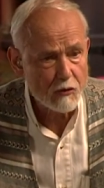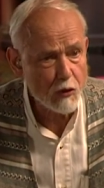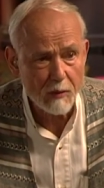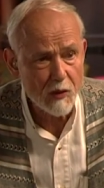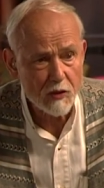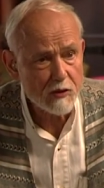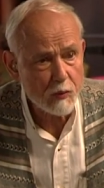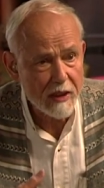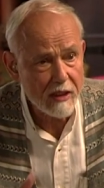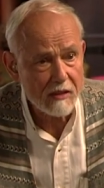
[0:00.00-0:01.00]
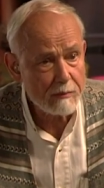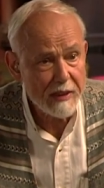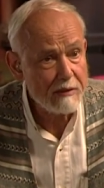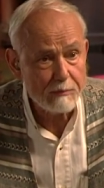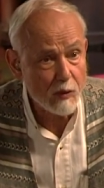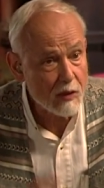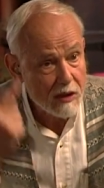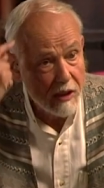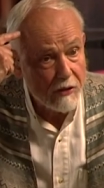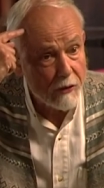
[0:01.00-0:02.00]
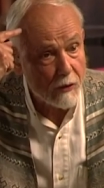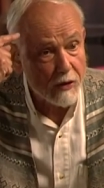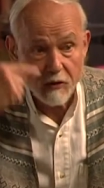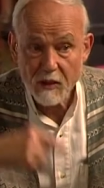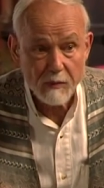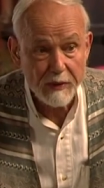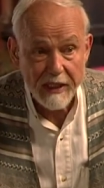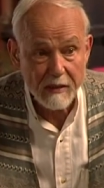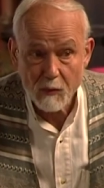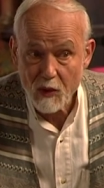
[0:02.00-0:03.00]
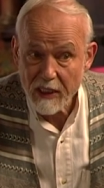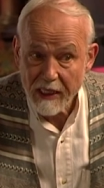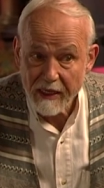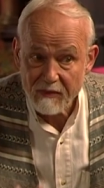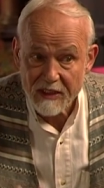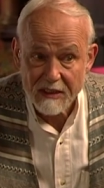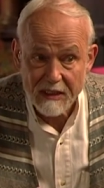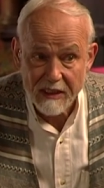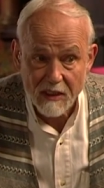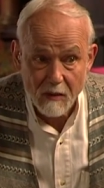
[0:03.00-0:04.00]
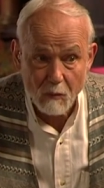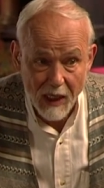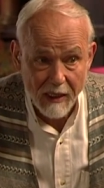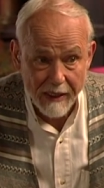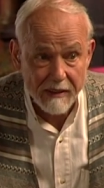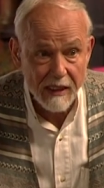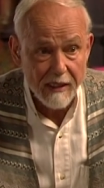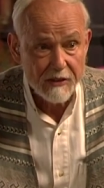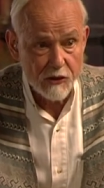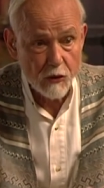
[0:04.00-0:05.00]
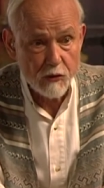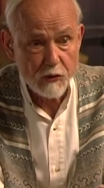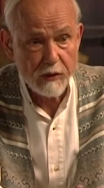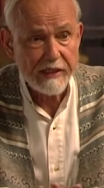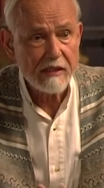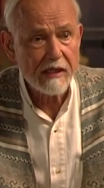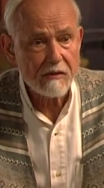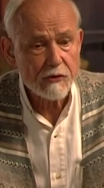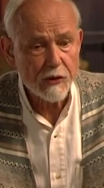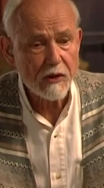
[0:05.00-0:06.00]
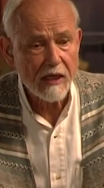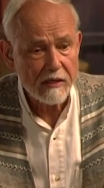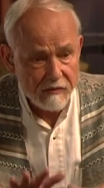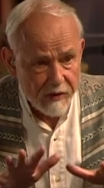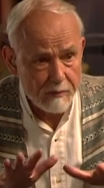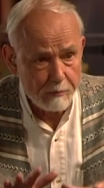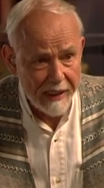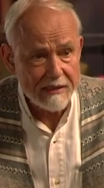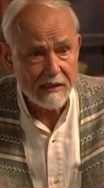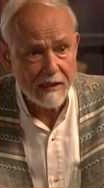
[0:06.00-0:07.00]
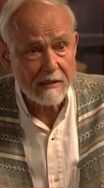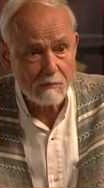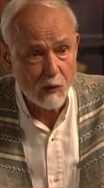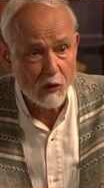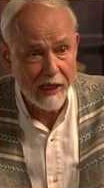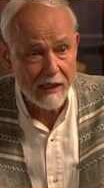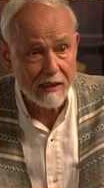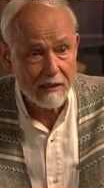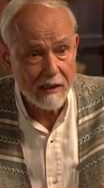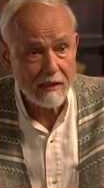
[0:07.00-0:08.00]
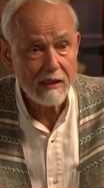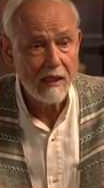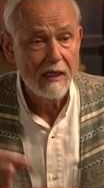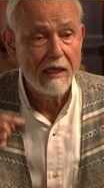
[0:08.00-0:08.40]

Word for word: troubles with other people, you aren't going to be able to have a still mind. So straighten out your life in basic morality.